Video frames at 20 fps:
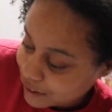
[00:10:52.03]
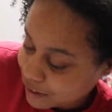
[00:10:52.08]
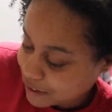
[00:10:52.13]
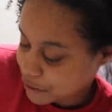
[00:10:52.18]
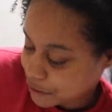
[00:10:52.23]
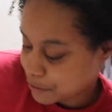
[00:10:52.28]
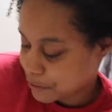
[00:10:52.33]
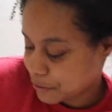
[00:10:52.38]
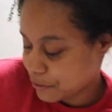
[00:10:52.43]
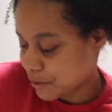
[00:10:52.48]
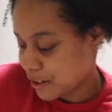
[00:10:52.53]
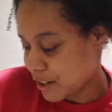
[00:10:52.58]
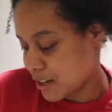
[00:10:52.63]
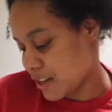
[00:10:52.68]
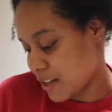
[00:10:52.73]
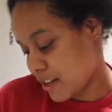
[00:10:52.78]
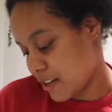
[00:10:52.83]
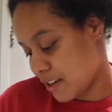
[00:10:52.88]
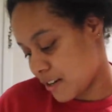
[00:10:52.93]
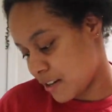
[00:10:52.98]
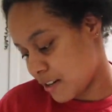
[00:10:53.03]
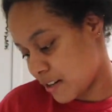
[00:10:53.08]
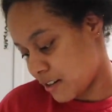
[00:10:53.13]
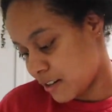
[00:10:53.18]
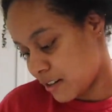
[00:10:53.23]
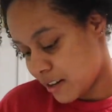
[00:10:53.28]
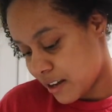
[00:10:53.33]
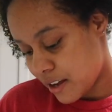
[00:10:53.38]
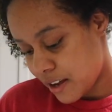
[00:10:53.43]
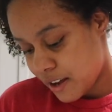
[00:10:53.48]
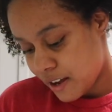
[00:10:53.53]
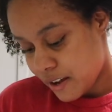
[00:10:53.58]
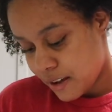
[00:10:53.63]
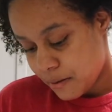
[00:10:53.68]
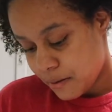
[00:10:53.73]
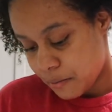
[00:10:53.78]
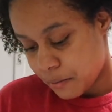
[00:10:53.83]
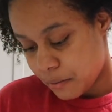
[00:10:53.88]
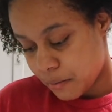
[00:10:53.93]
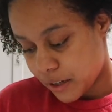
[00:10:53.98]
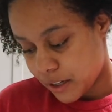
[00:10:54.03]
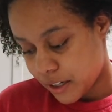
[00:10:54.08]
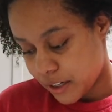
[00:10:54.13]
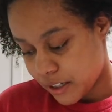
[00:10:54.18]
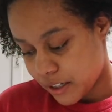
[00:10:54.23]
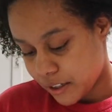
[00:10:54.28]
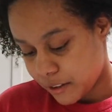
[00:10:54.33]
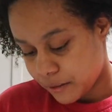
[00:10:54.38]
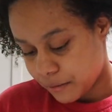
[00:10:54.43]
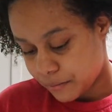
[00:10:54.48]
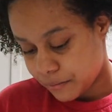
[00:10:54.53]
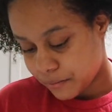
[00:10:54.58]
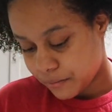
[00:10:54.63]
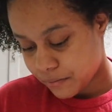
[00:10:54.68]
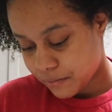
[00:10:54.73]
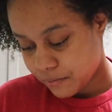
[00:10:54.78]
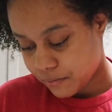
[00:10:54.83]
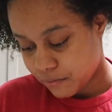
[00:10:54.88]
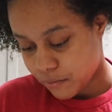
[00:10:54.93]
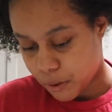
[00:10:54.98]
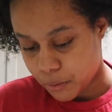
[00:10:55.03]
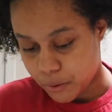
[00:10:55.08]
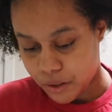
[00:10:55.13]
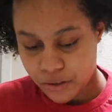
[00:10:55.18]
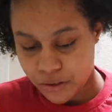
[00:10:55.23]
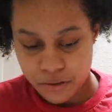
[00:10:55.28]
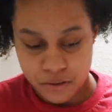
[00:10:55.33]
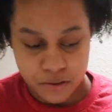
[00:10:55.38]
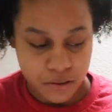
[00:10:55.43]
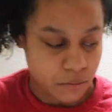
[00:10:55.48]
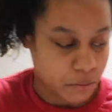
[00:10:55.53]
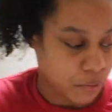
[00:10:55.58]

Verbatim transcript: gonna front here but we went to a